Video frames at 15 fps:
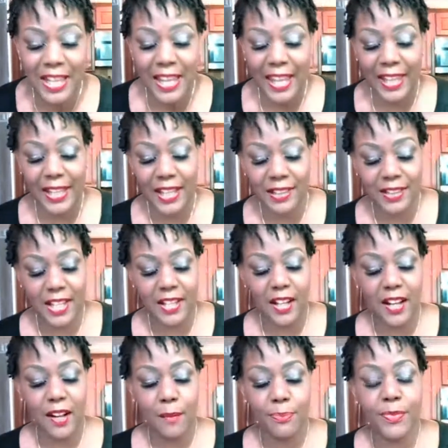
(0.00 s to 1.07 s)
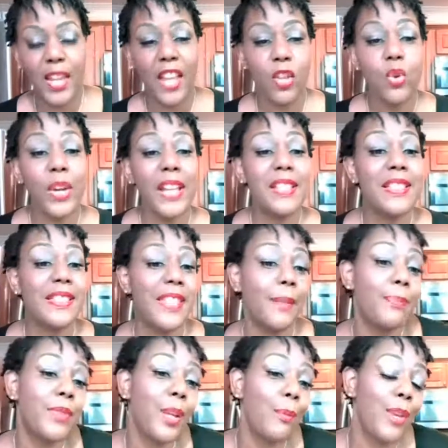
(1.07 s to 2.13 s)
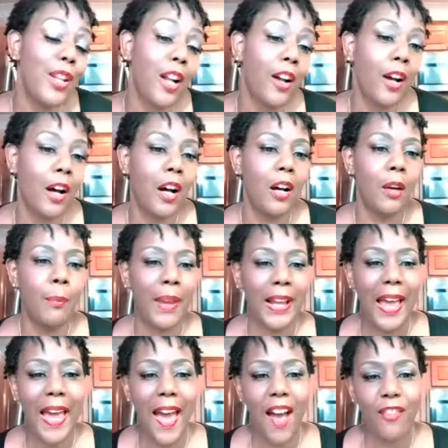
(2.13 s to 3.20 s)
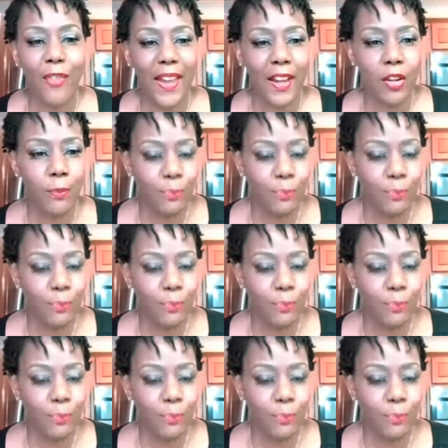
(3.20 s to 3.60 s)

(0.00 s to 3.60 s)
And you can dip them in like I have like